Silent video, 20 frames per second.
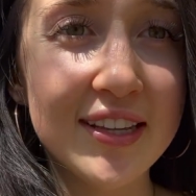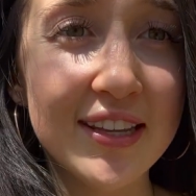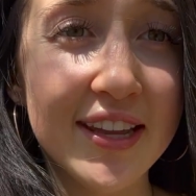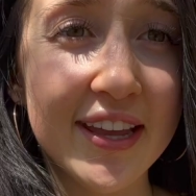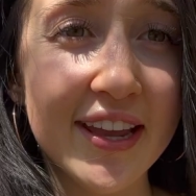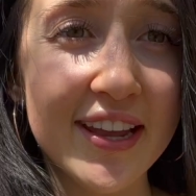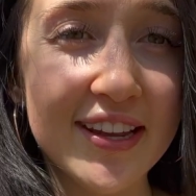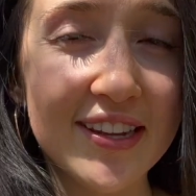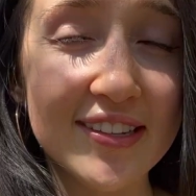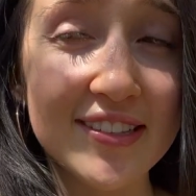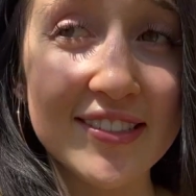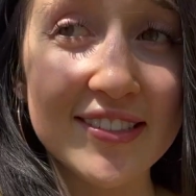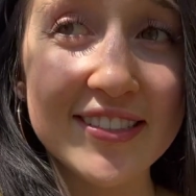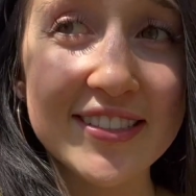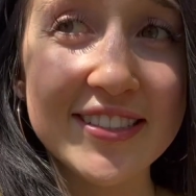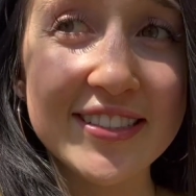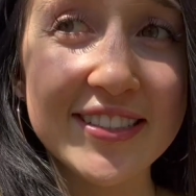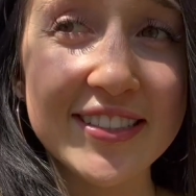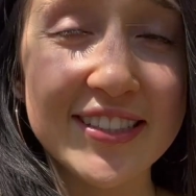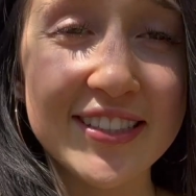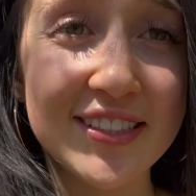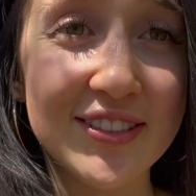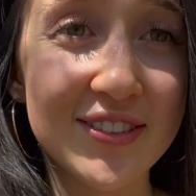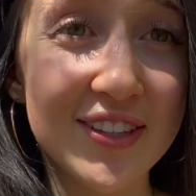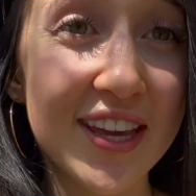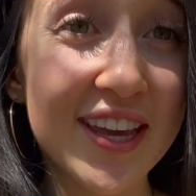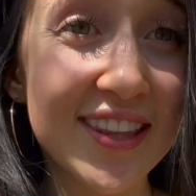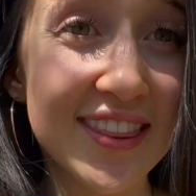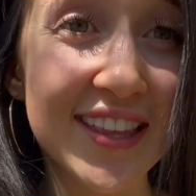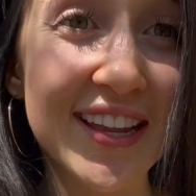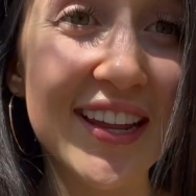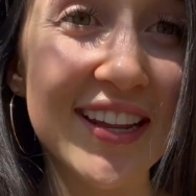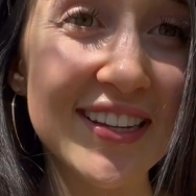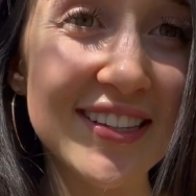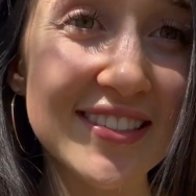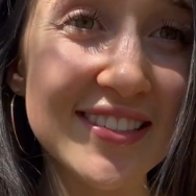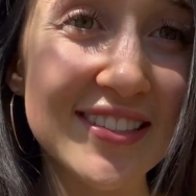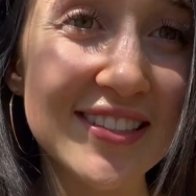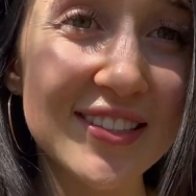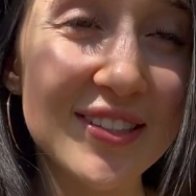and you get
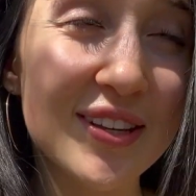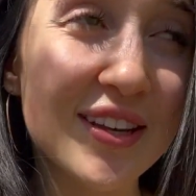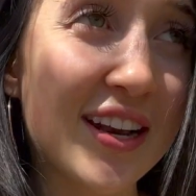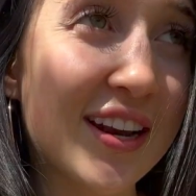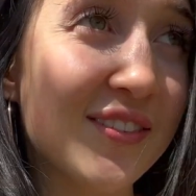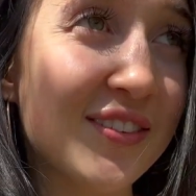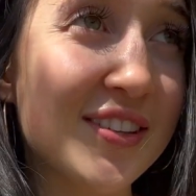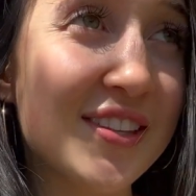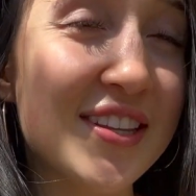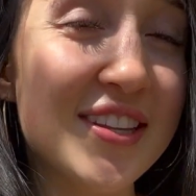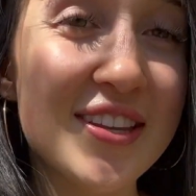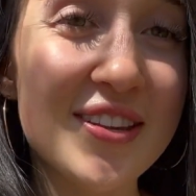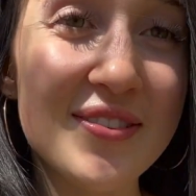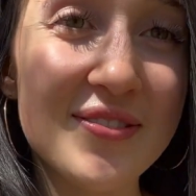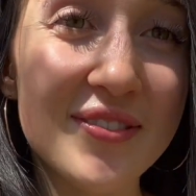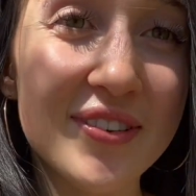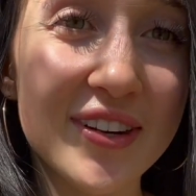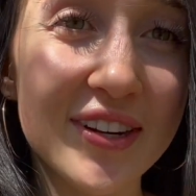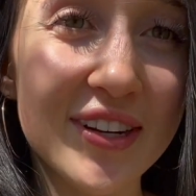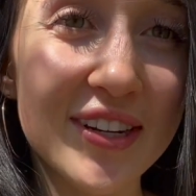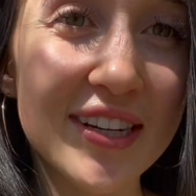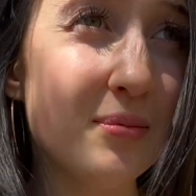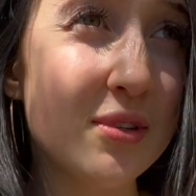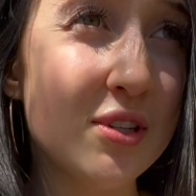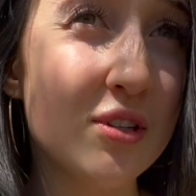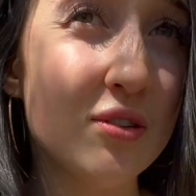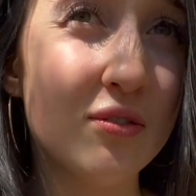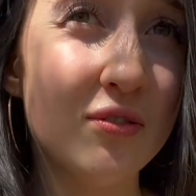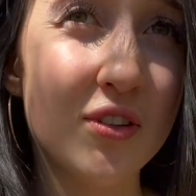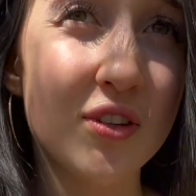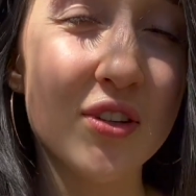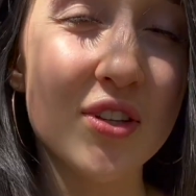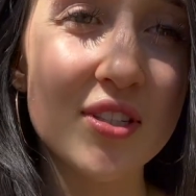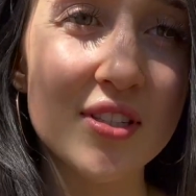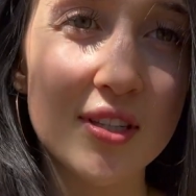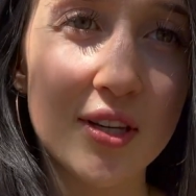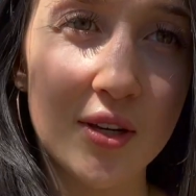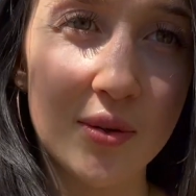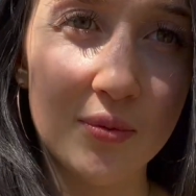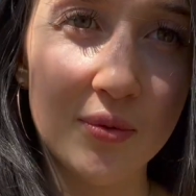things. You get everything you want when you feel this
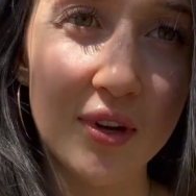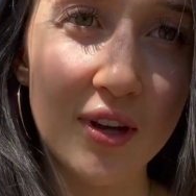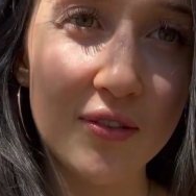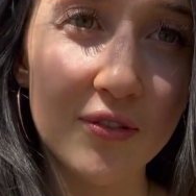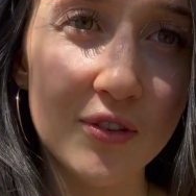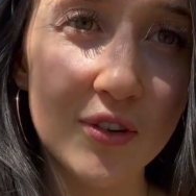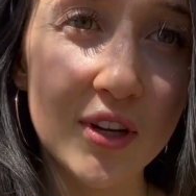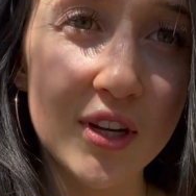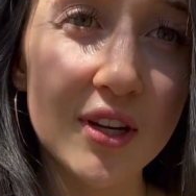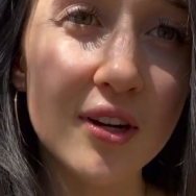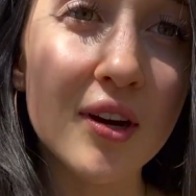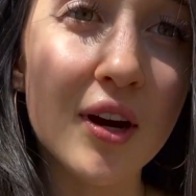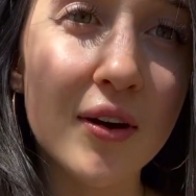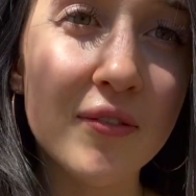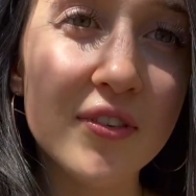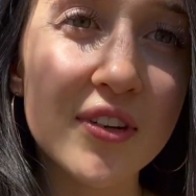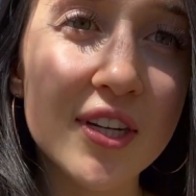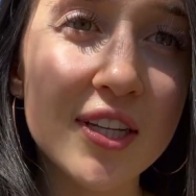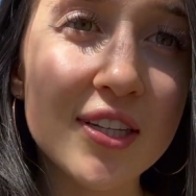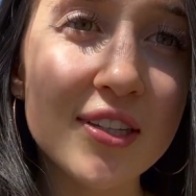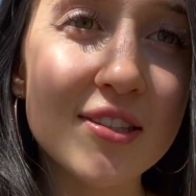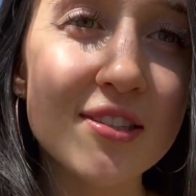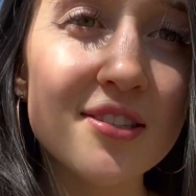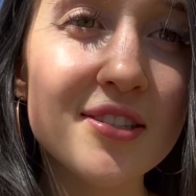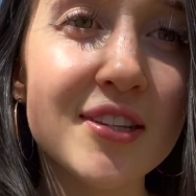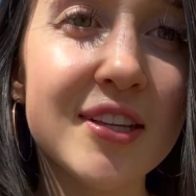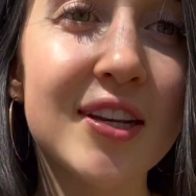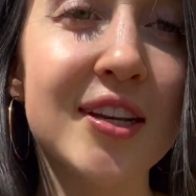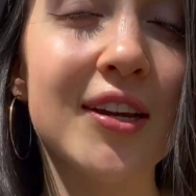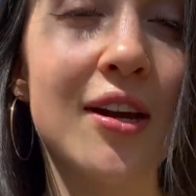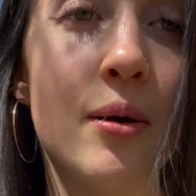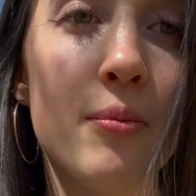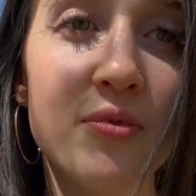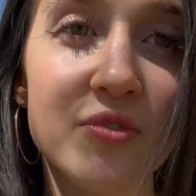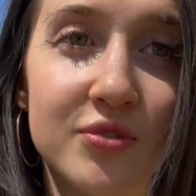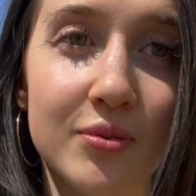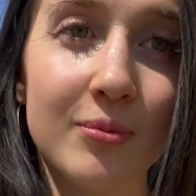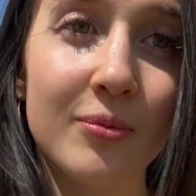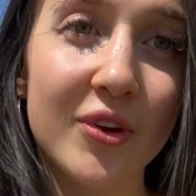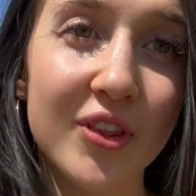unwavering confidence, and it comes
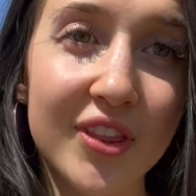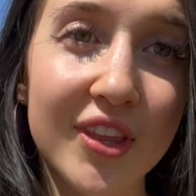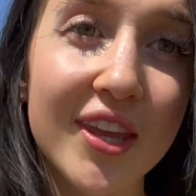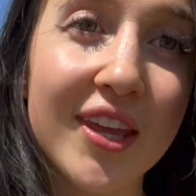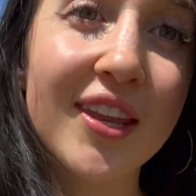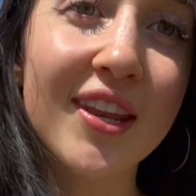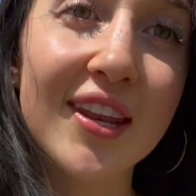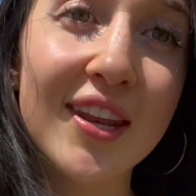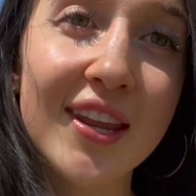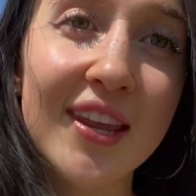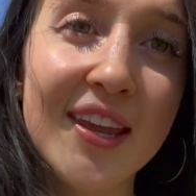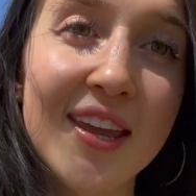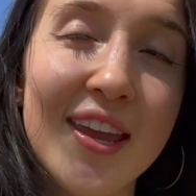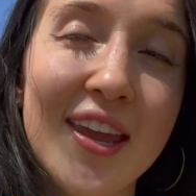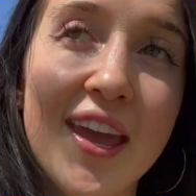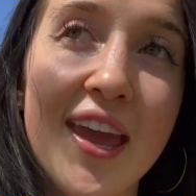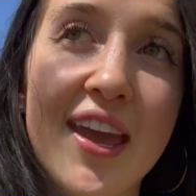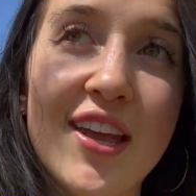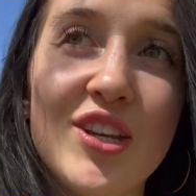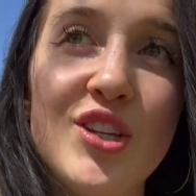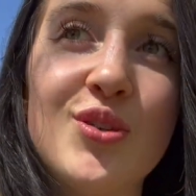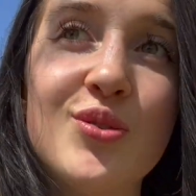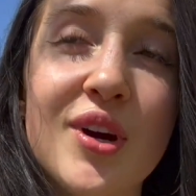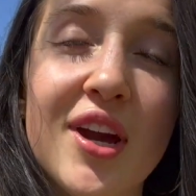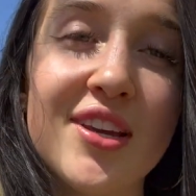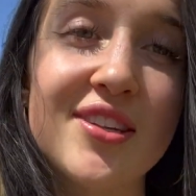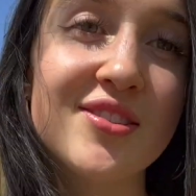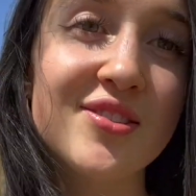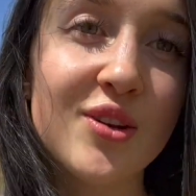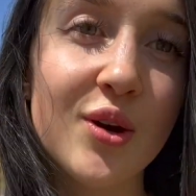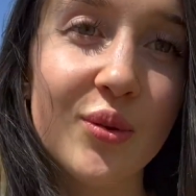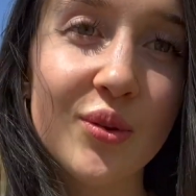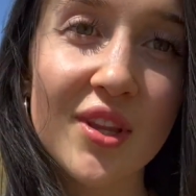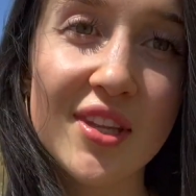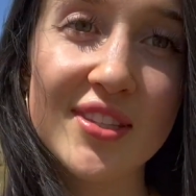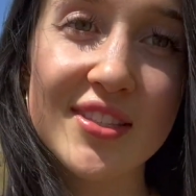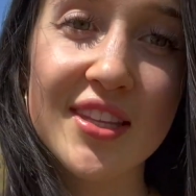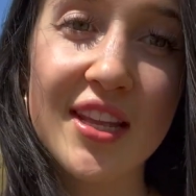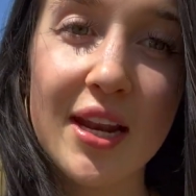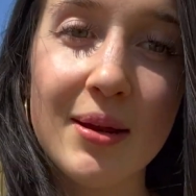from within. And you guys know this,
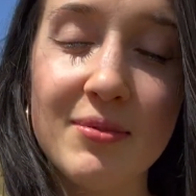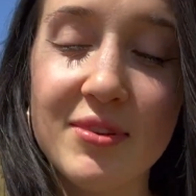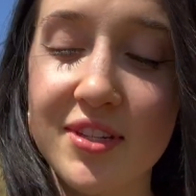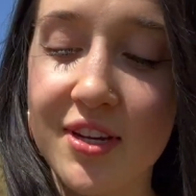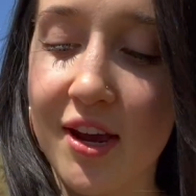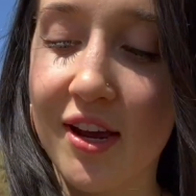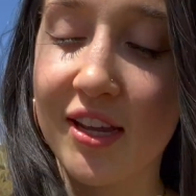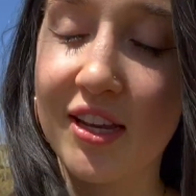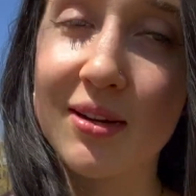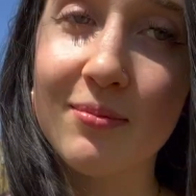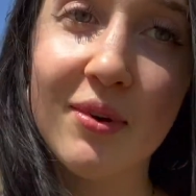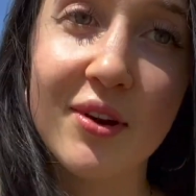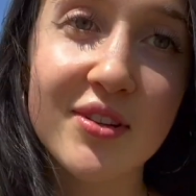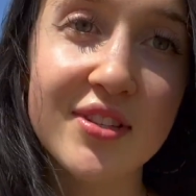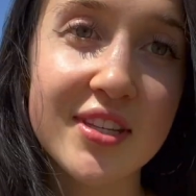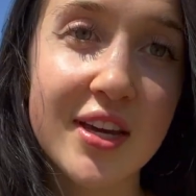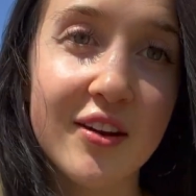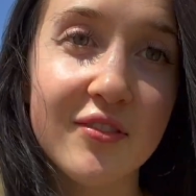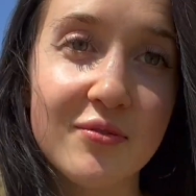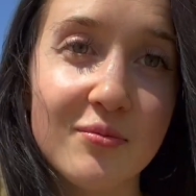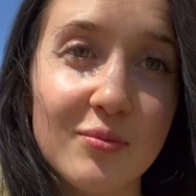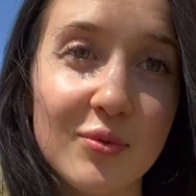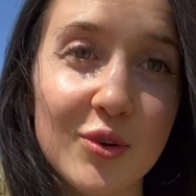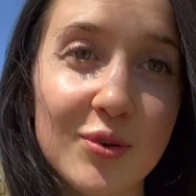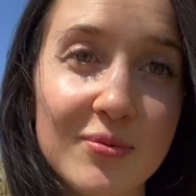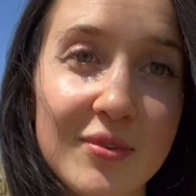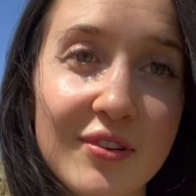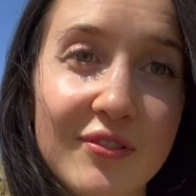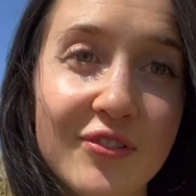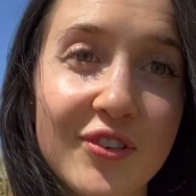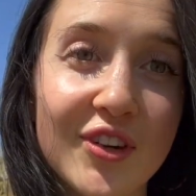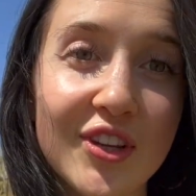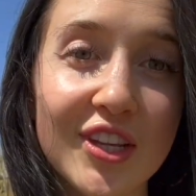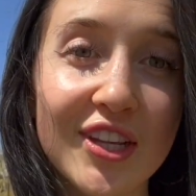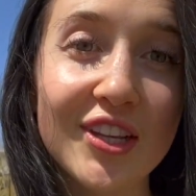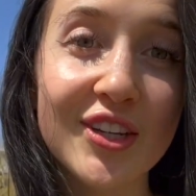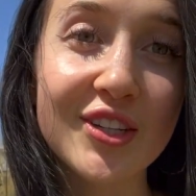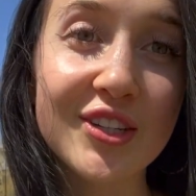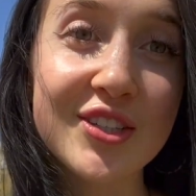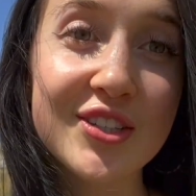but I've been talking about self-improvement for
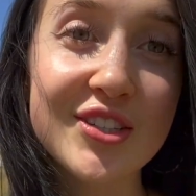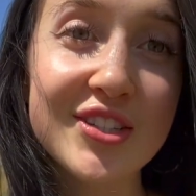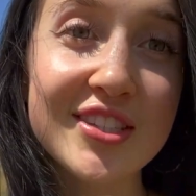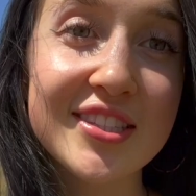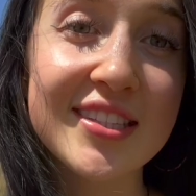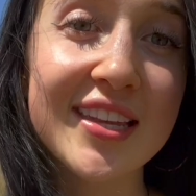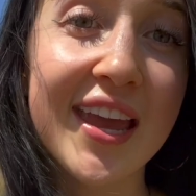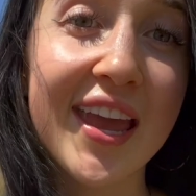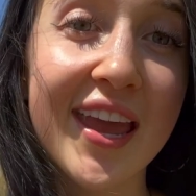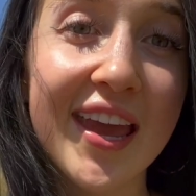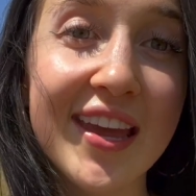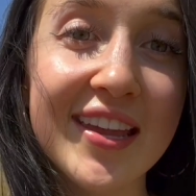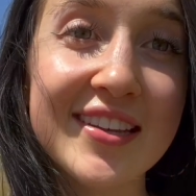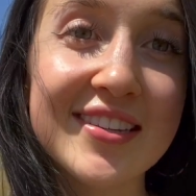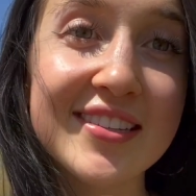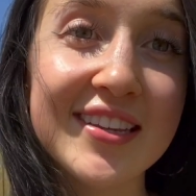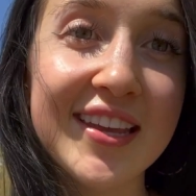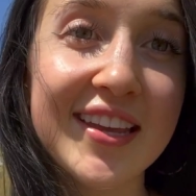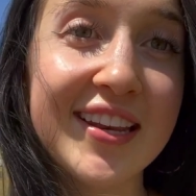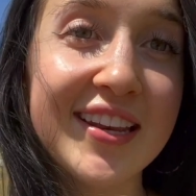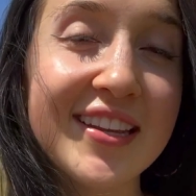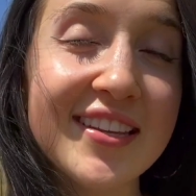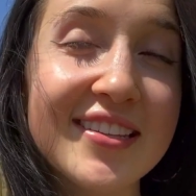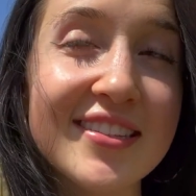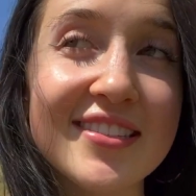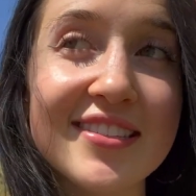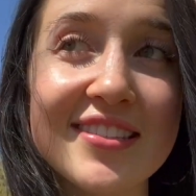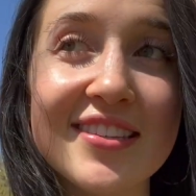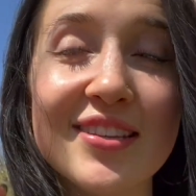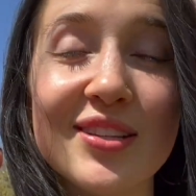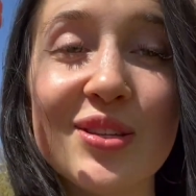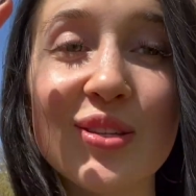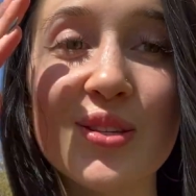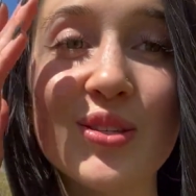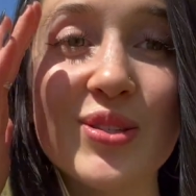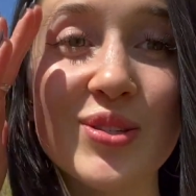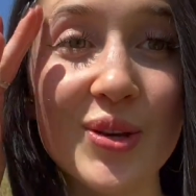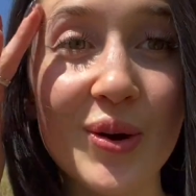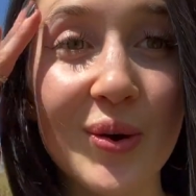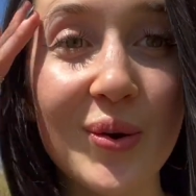years, and it is
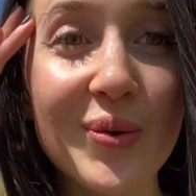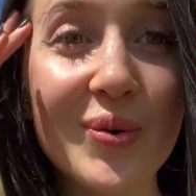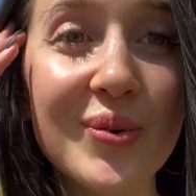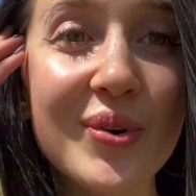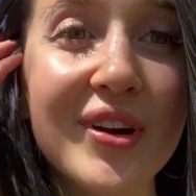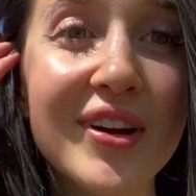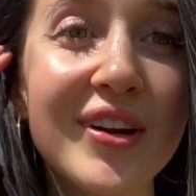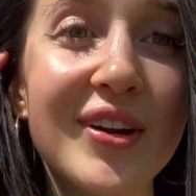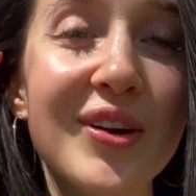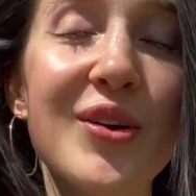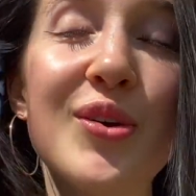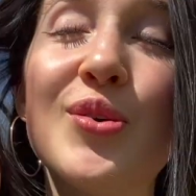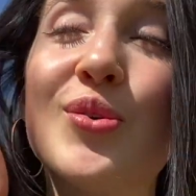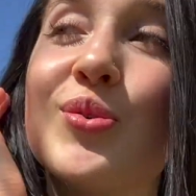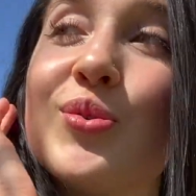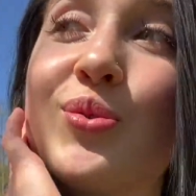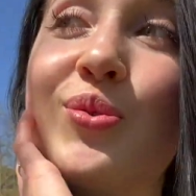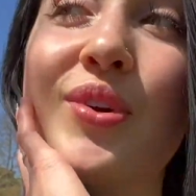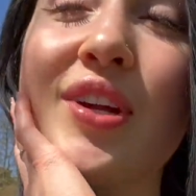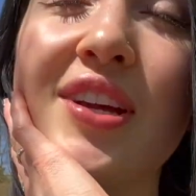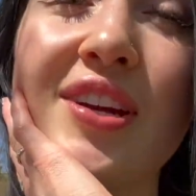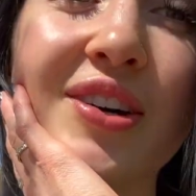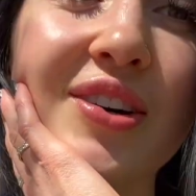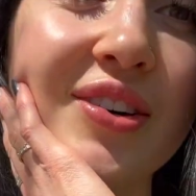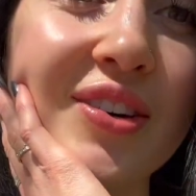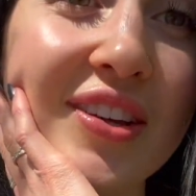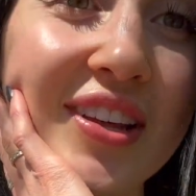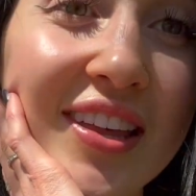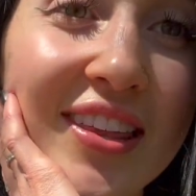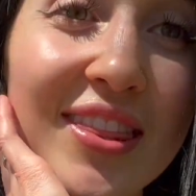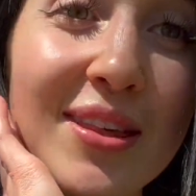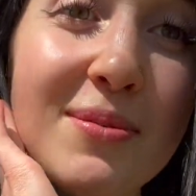so real, the